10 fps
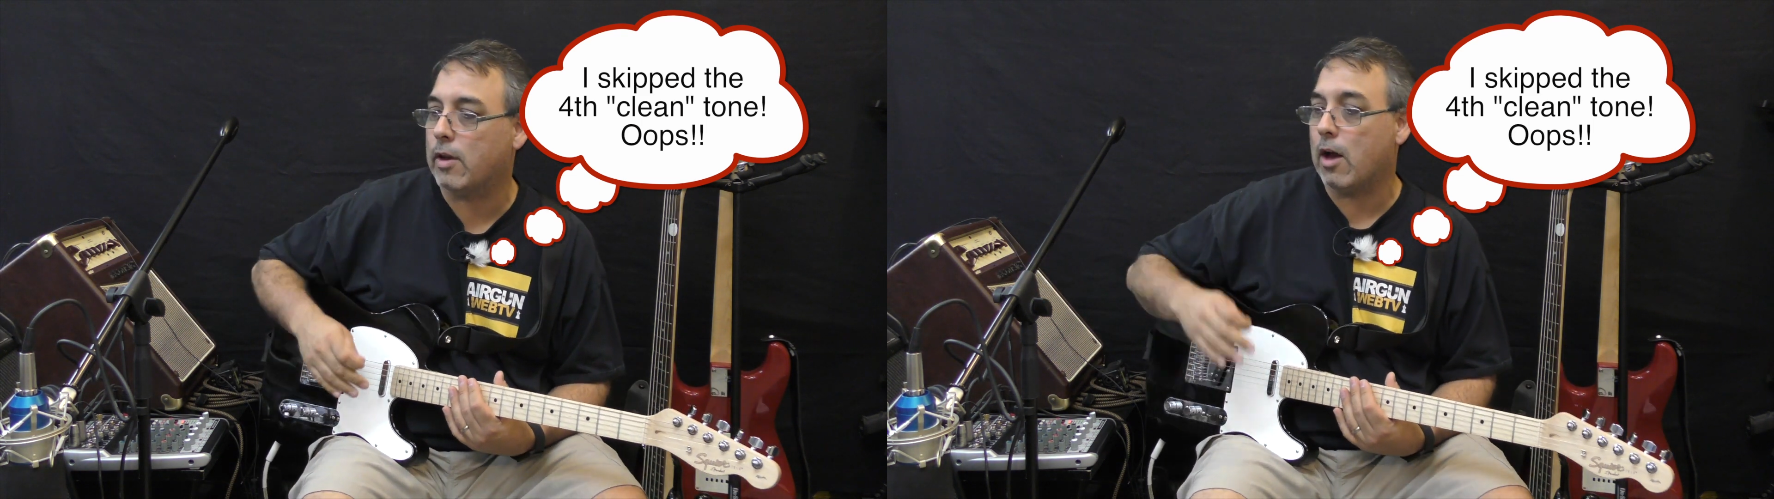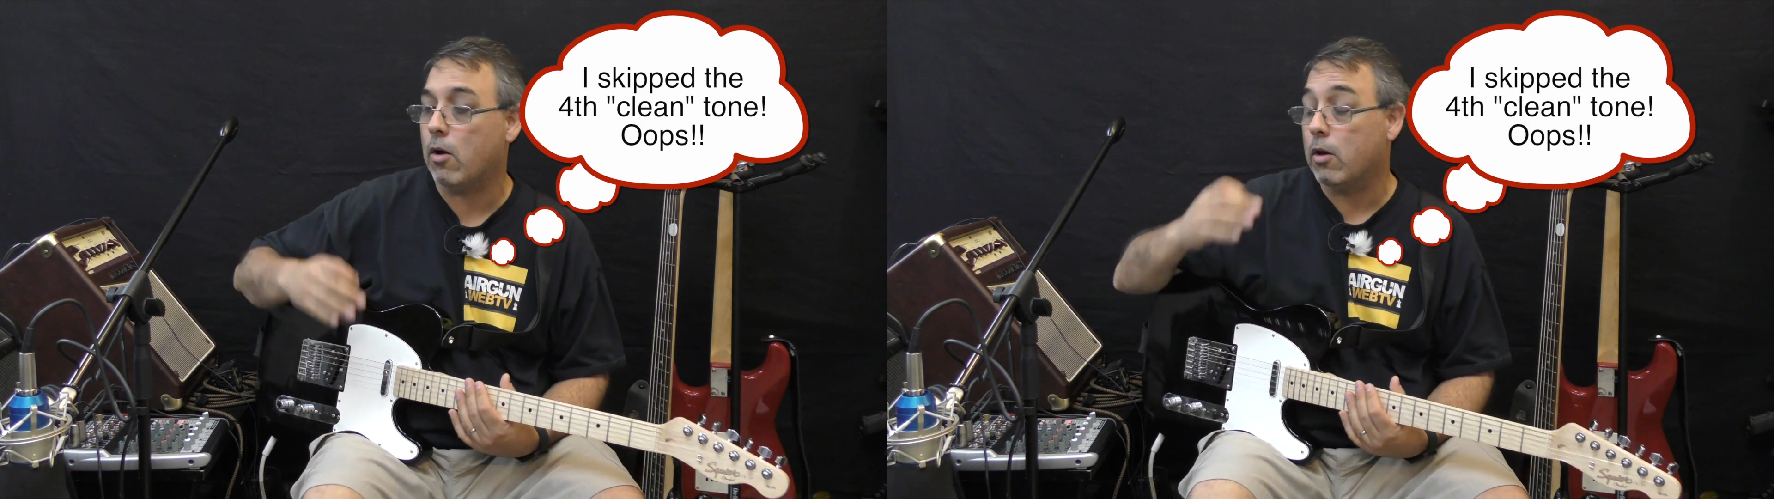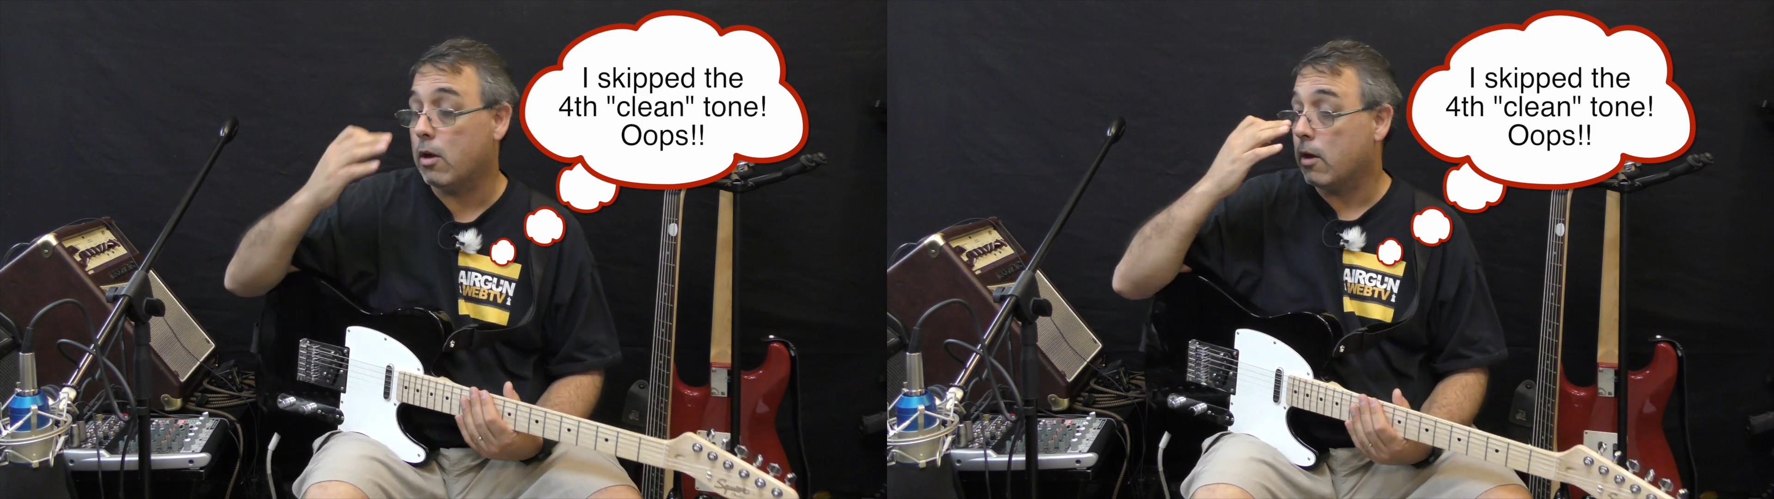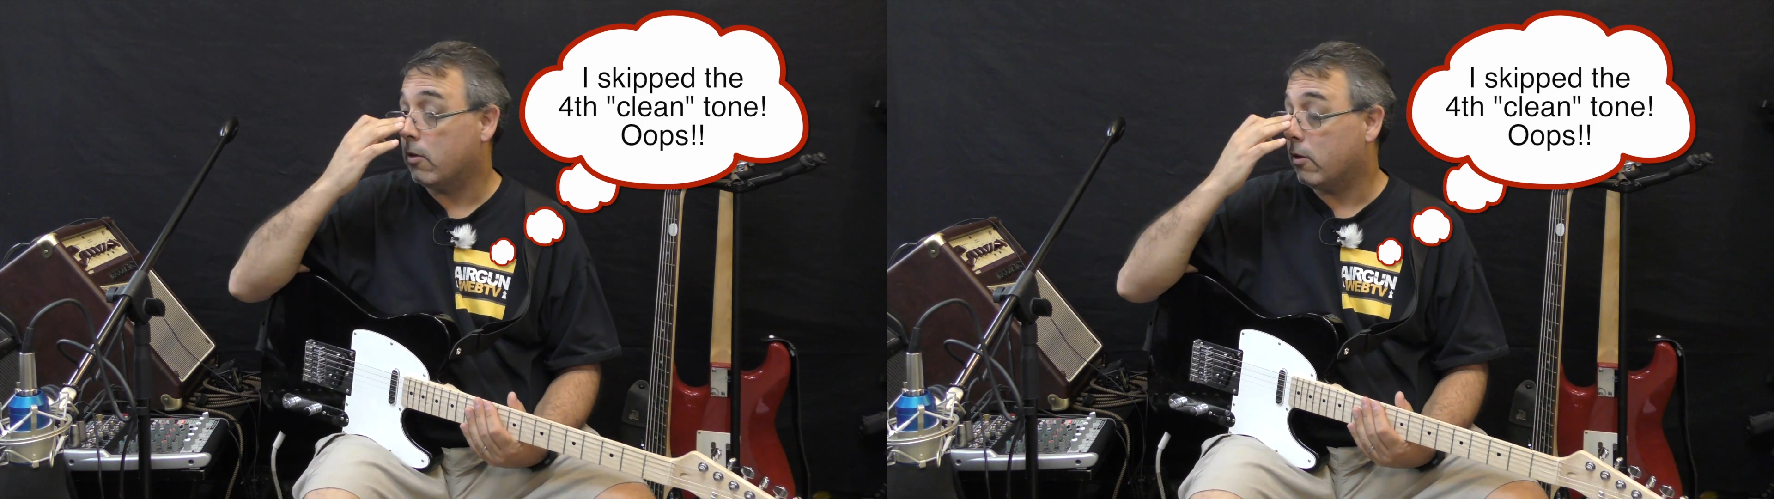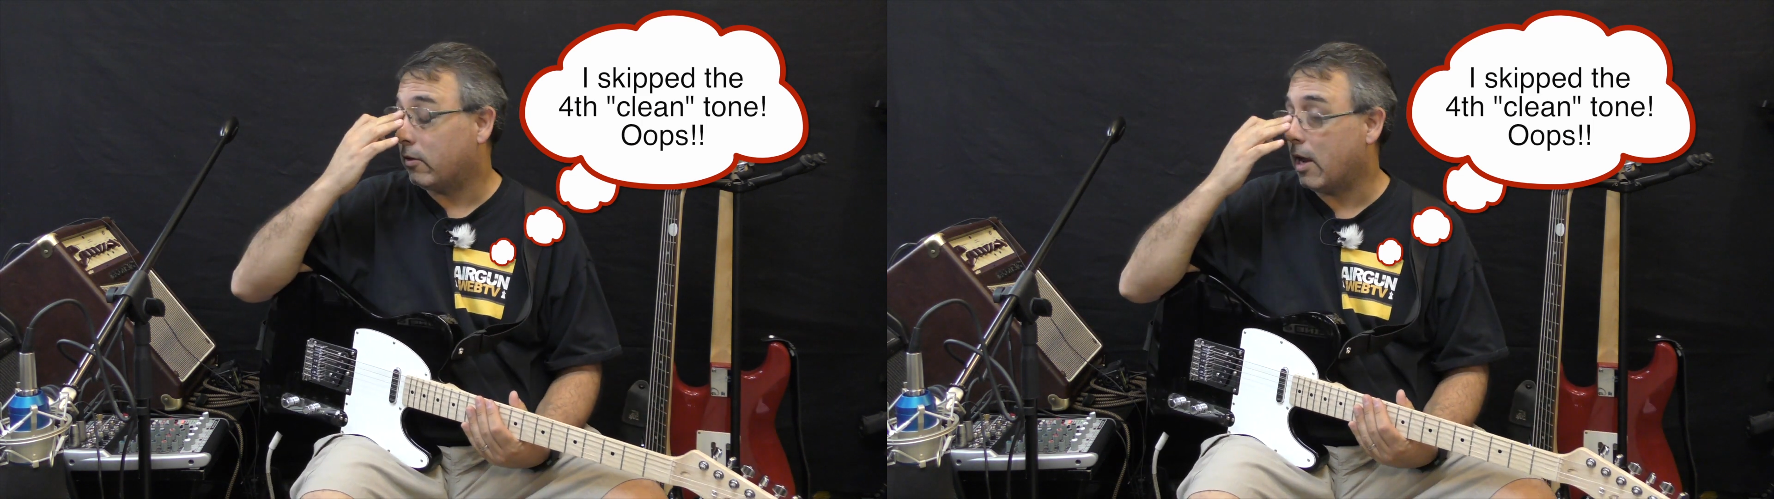Now,
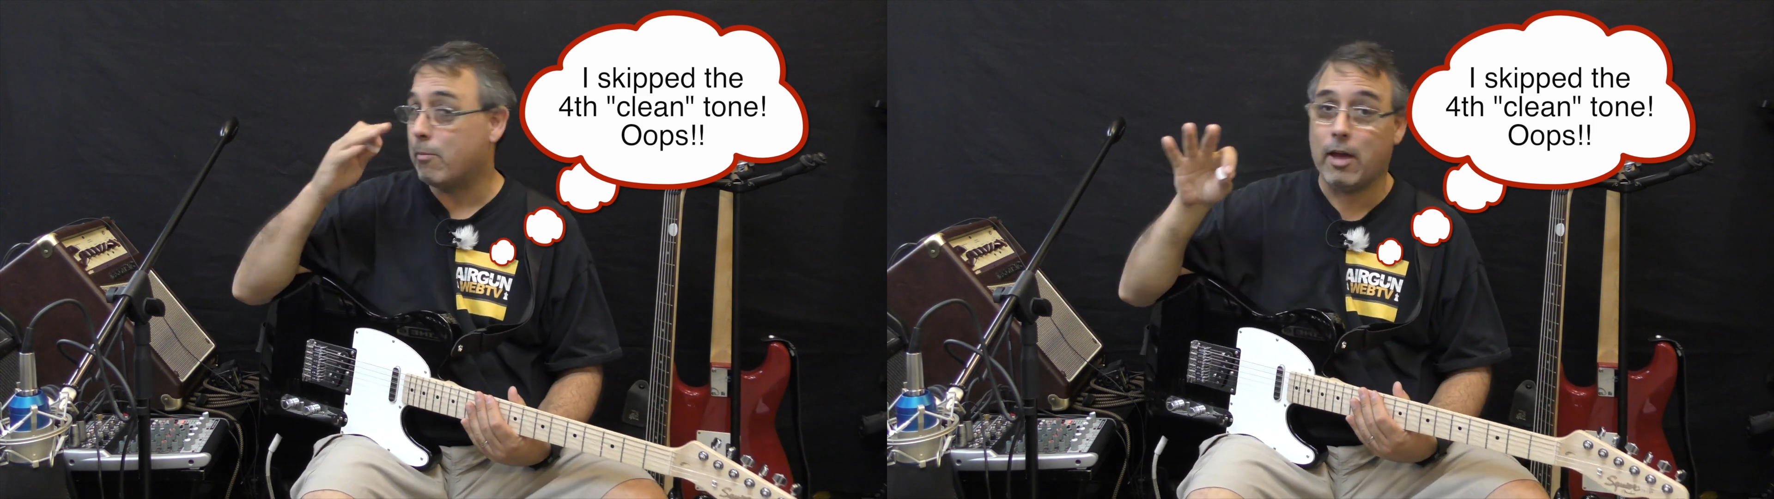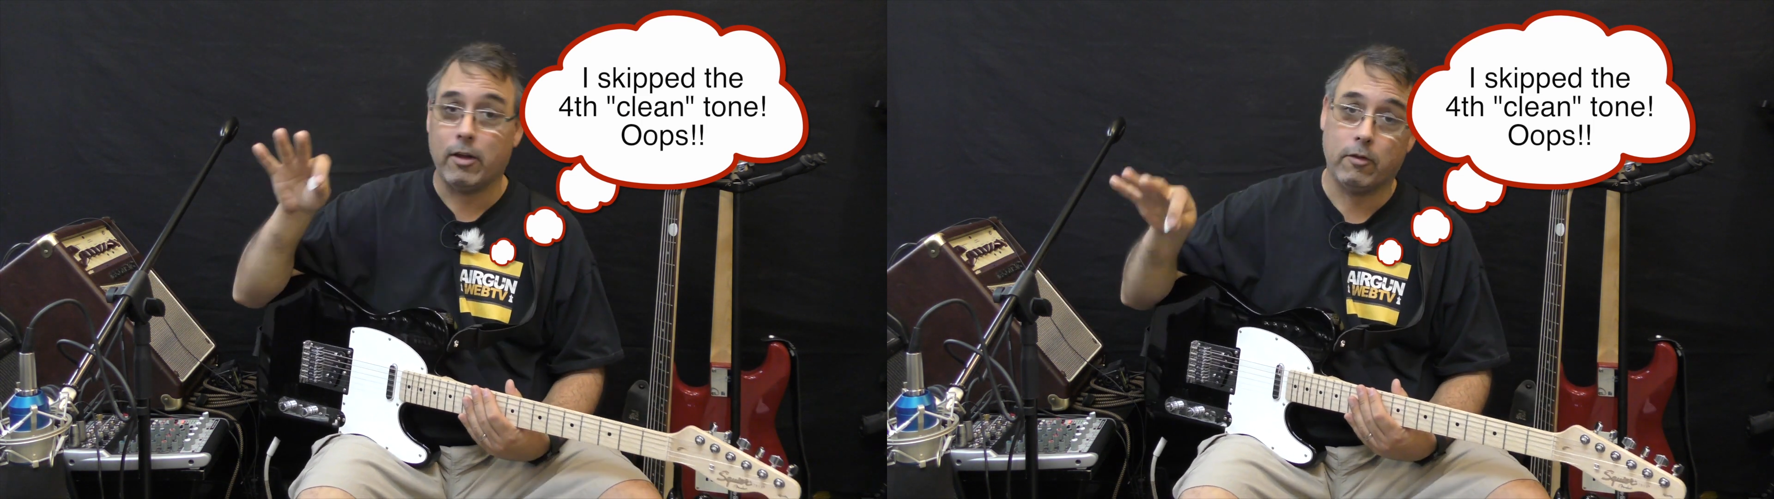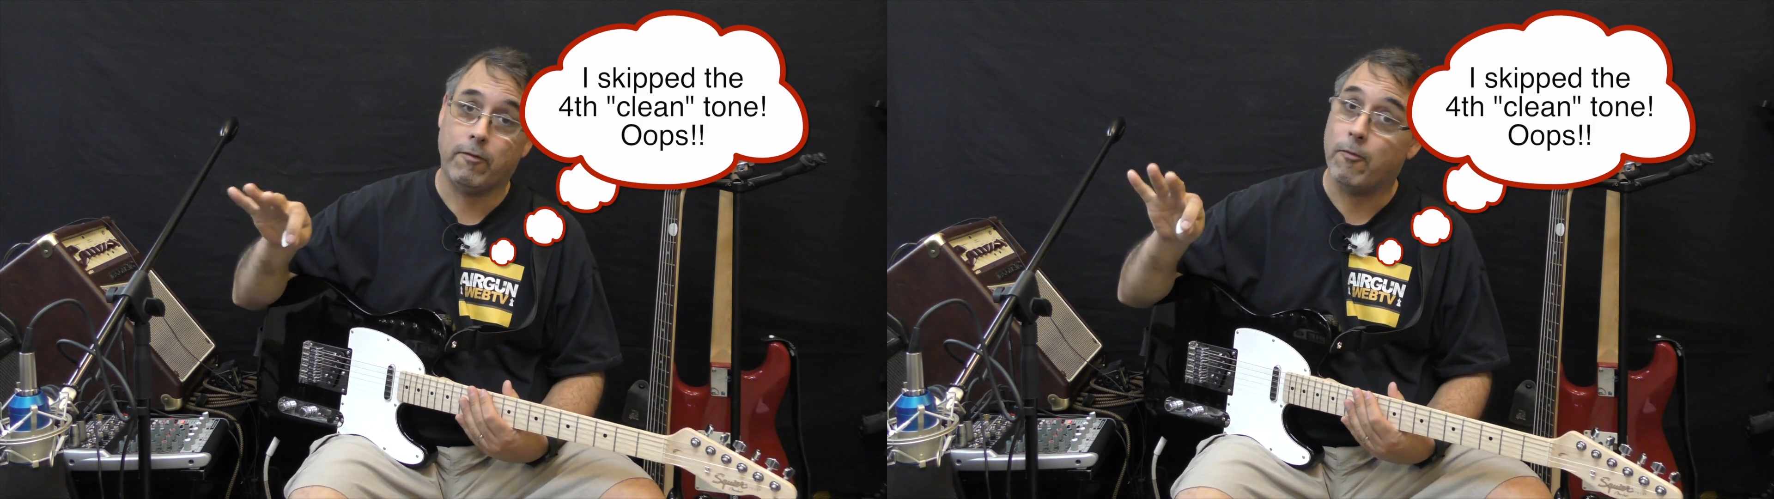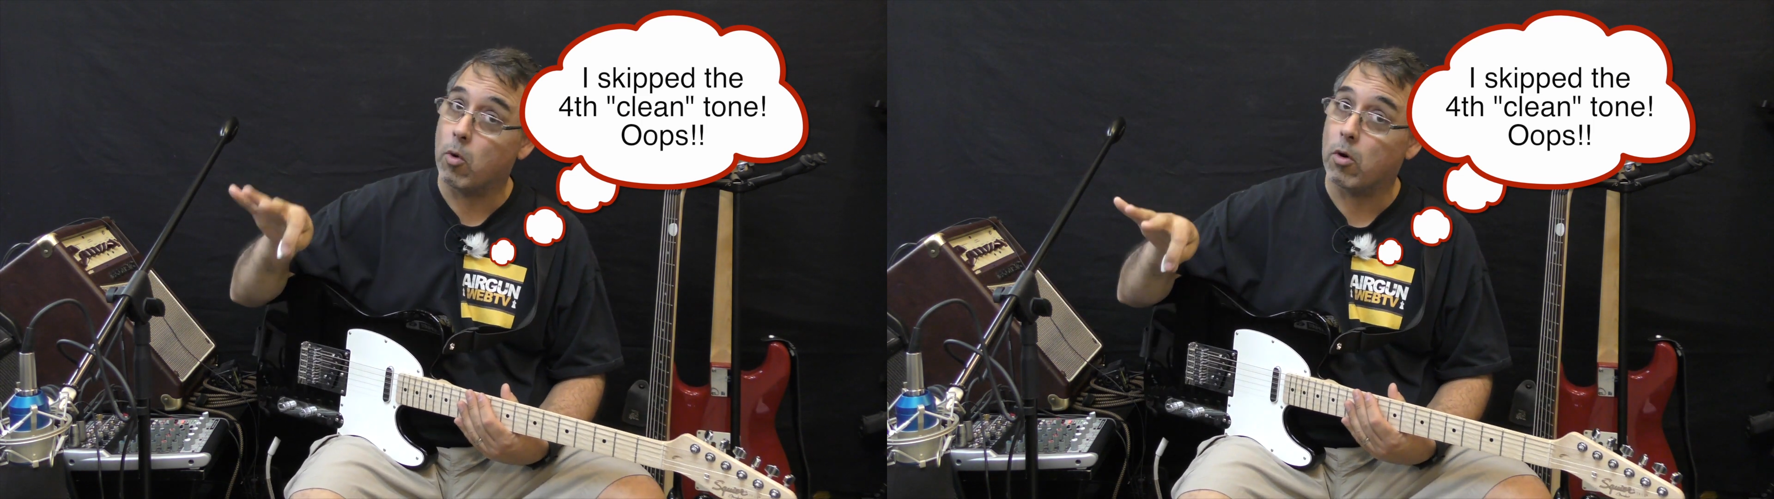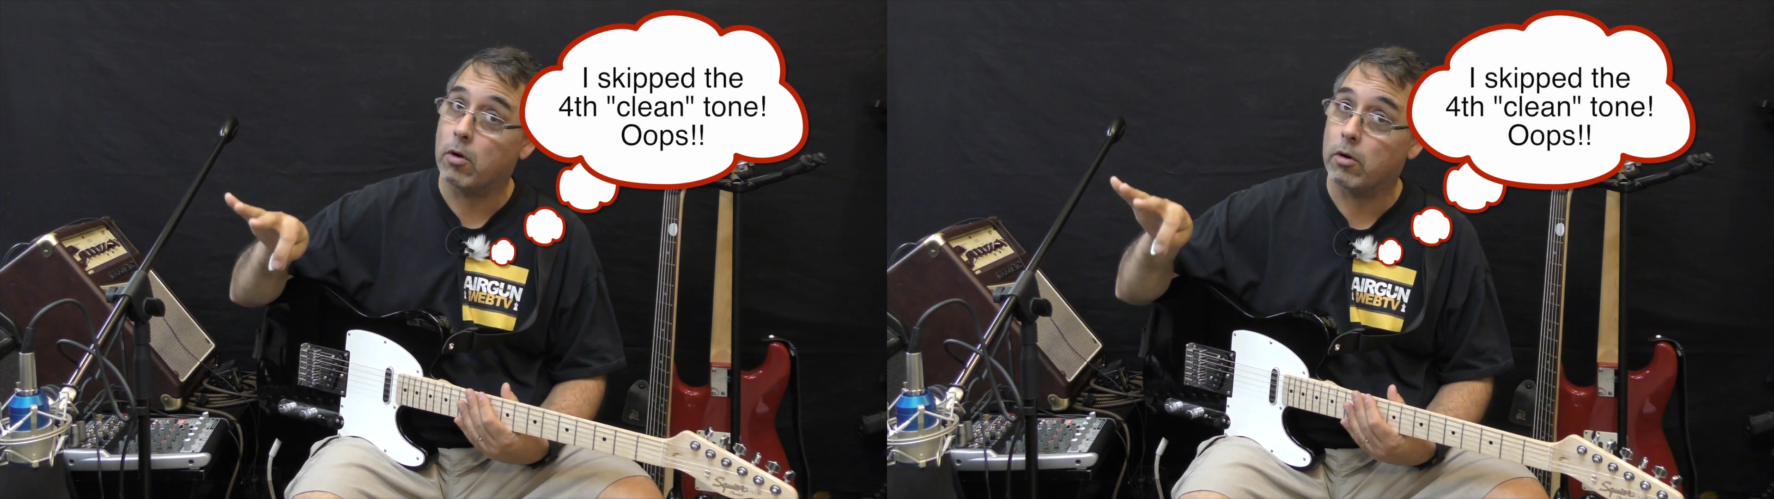this amp has
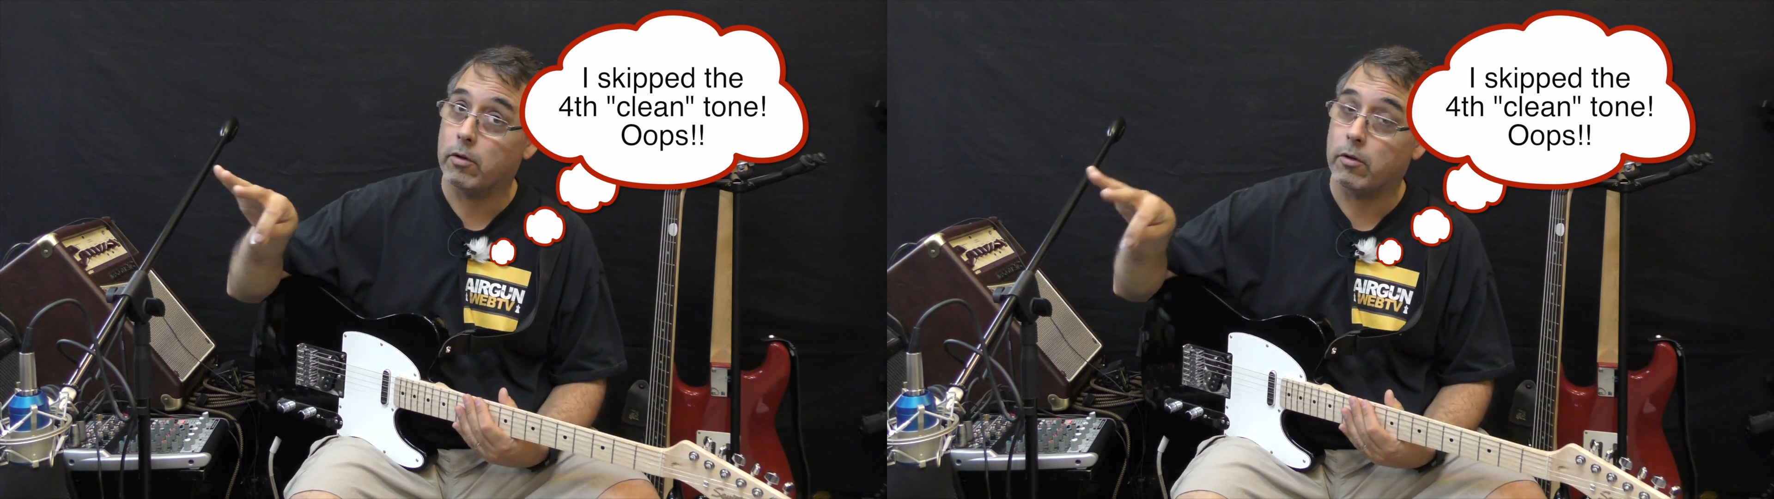4